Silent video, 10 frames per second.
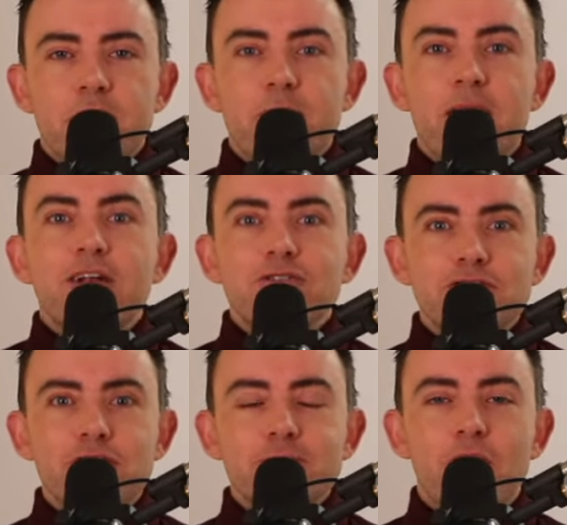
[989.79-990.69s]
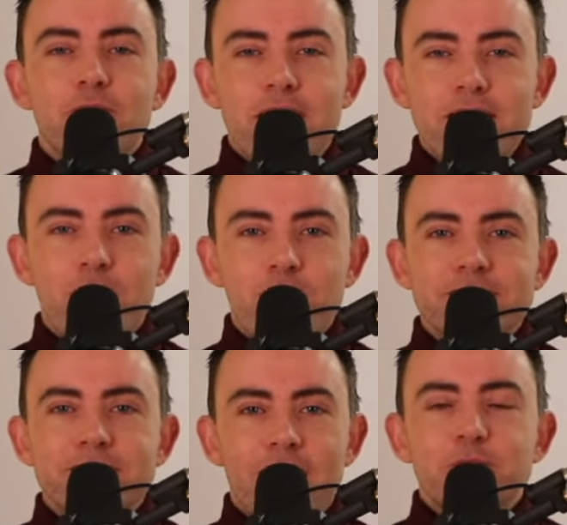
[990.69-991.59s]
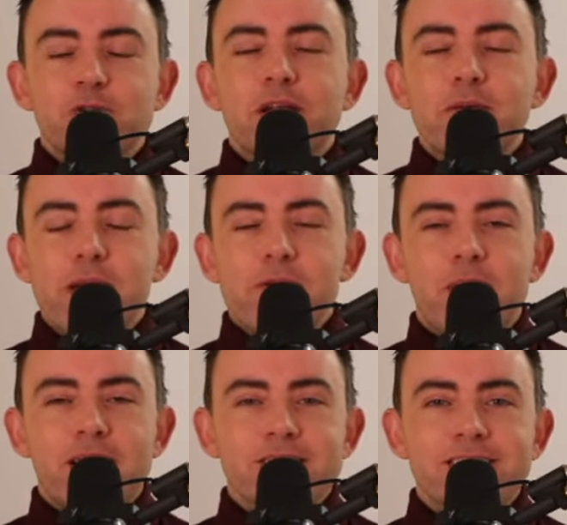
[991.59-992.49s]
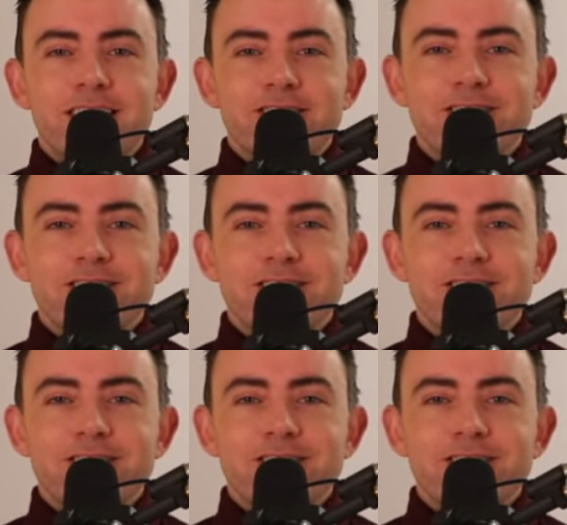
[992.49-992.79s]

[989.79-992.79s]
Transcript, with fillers: My long term goal, my goal is to help as many people pass the IELTS